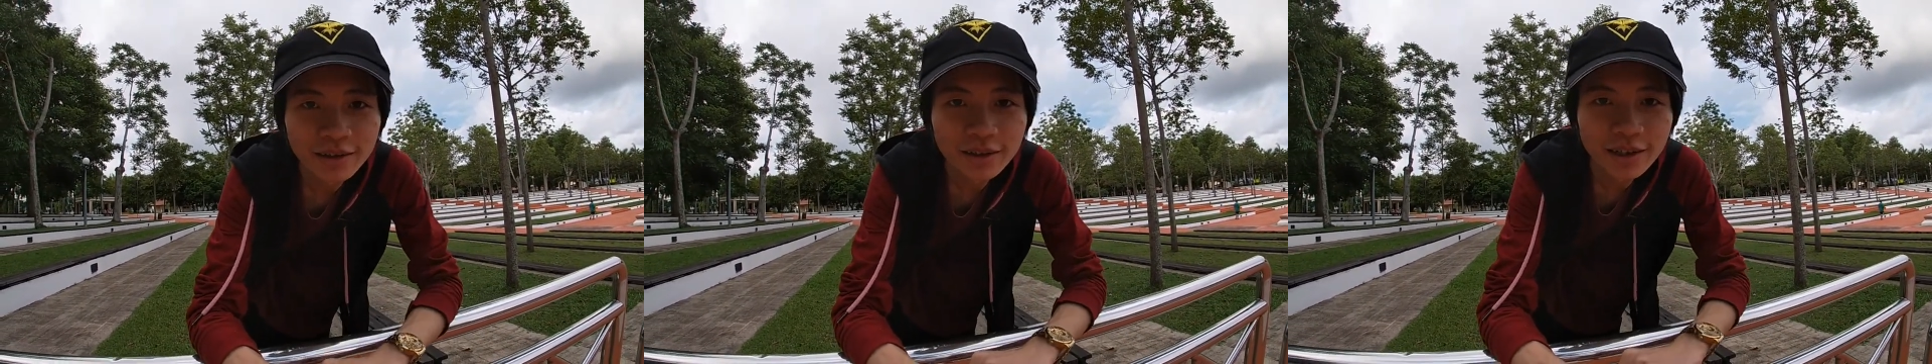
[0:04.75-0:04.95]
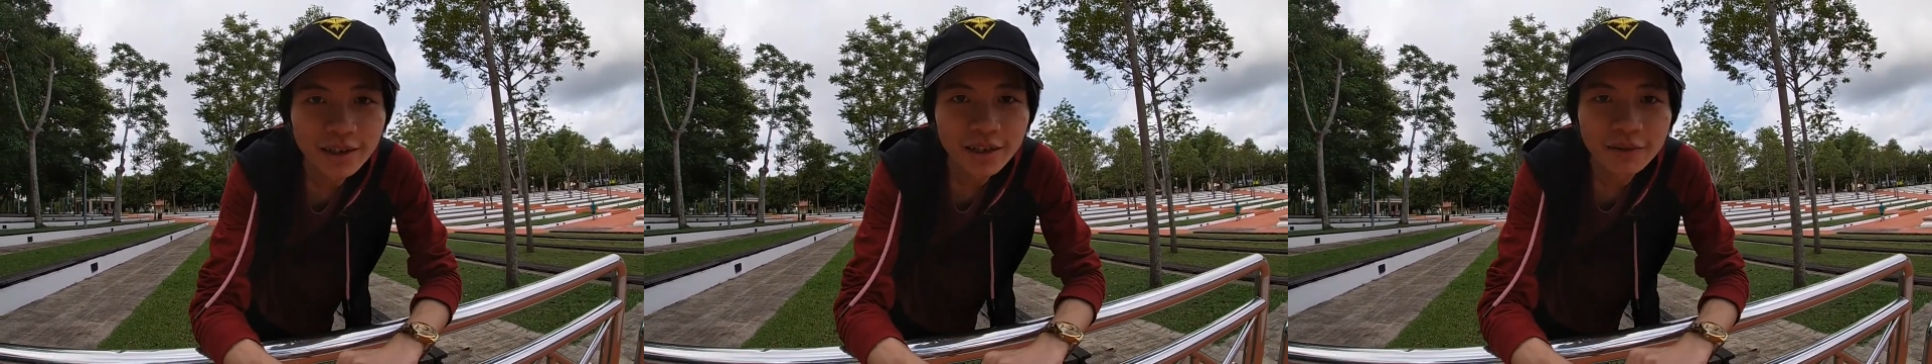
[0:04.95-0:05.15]

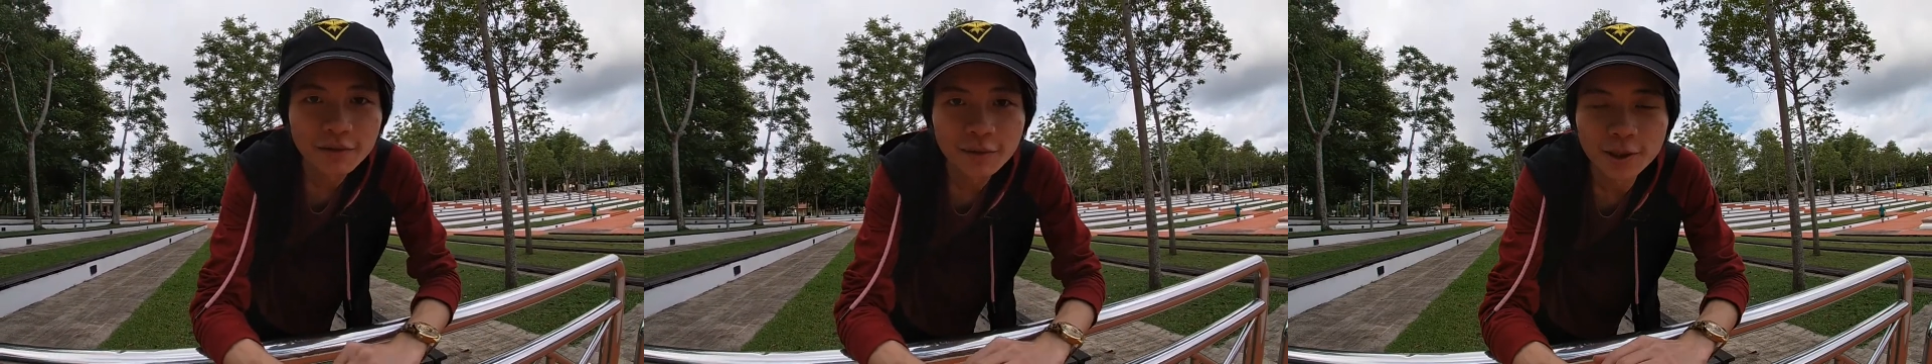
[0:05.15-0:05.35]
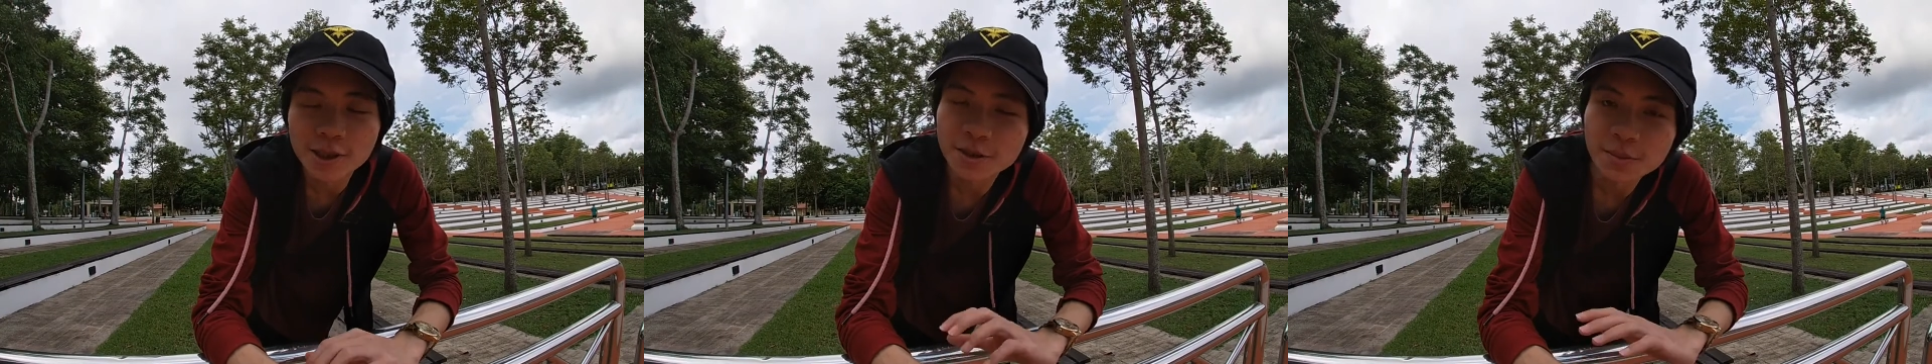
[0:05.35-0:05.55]
today
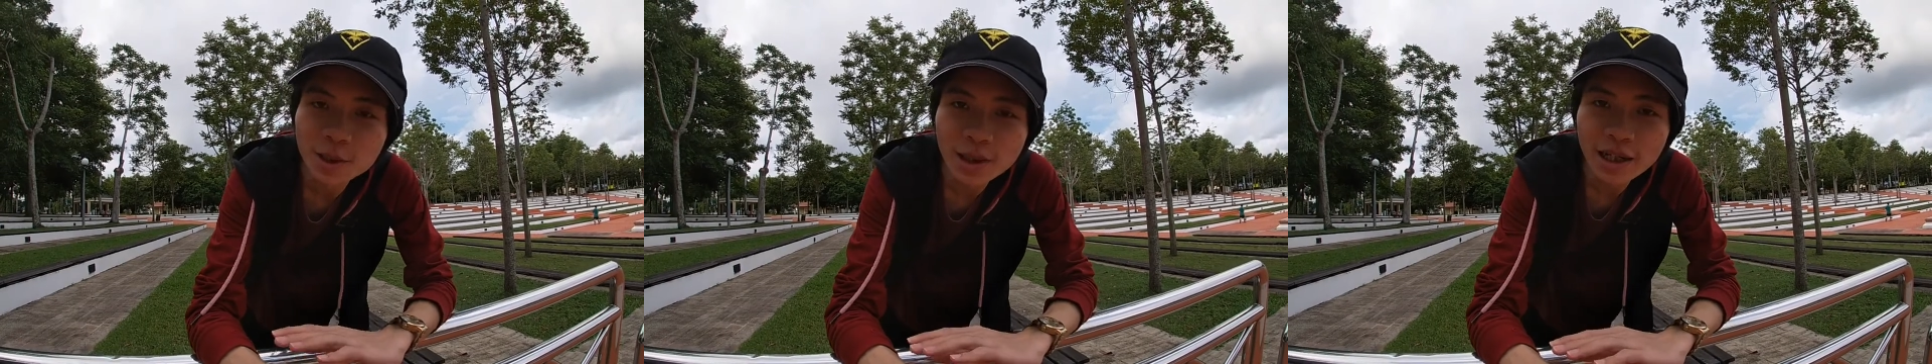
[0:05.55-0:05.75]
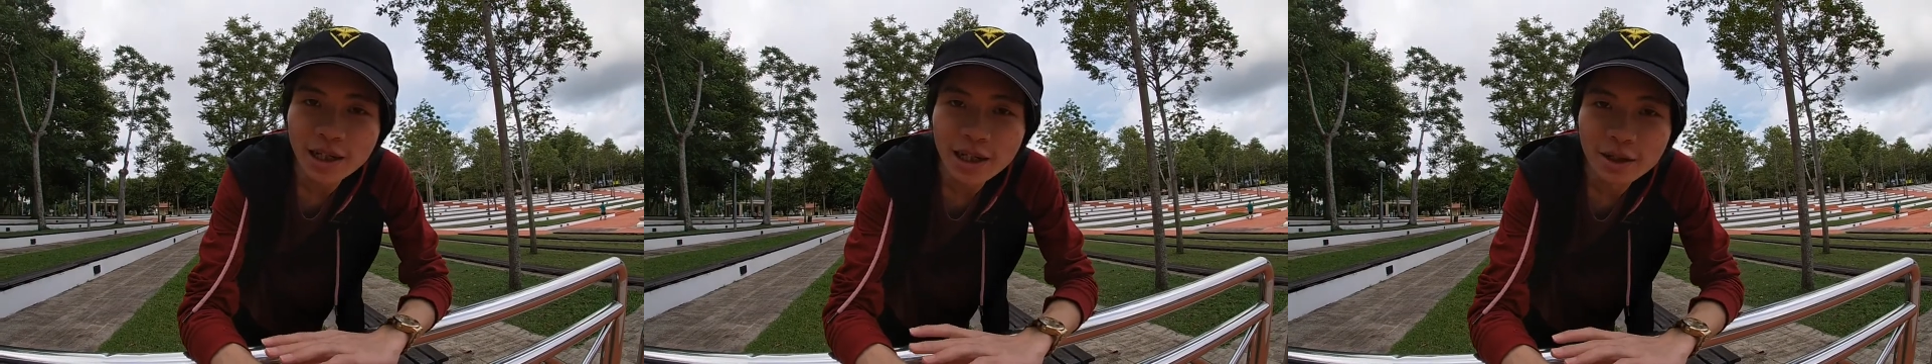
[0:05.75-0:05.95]
for
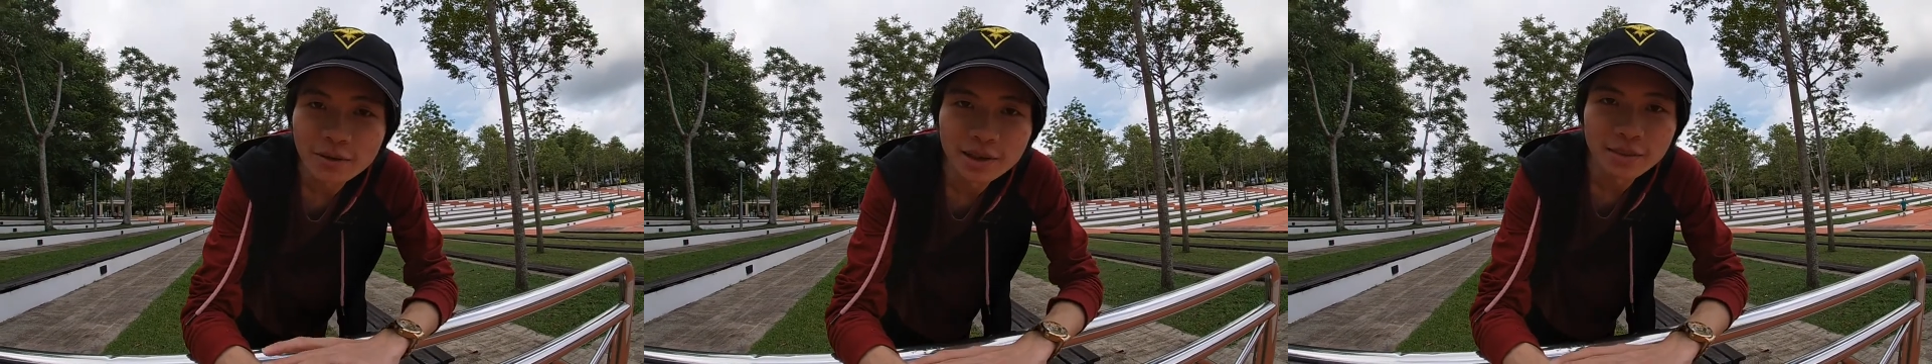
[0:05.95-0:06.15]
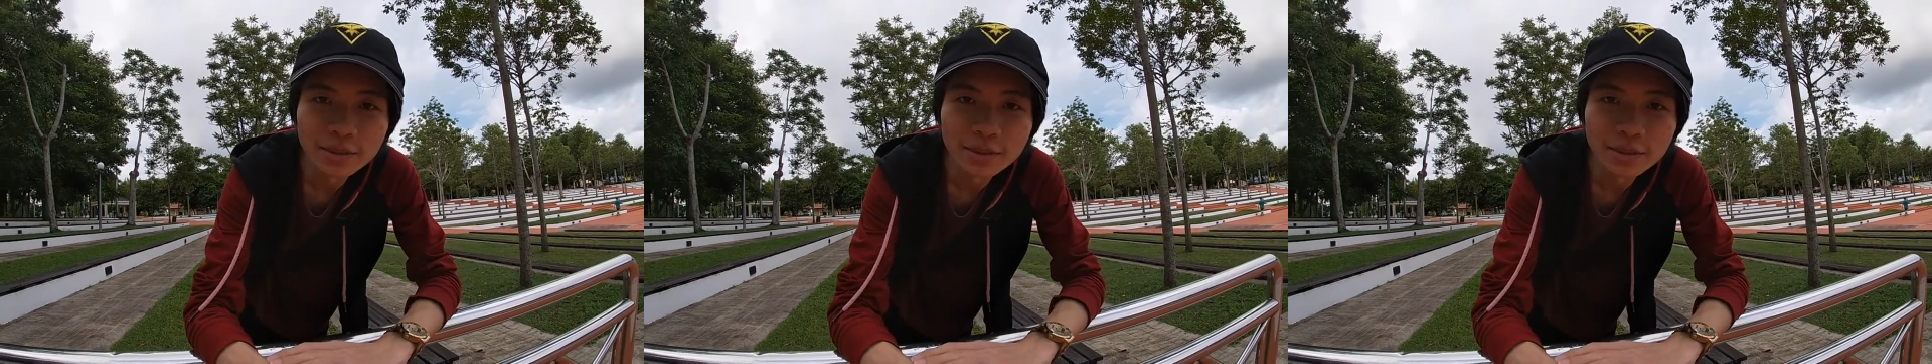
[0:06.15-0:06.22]
Spotlight Hour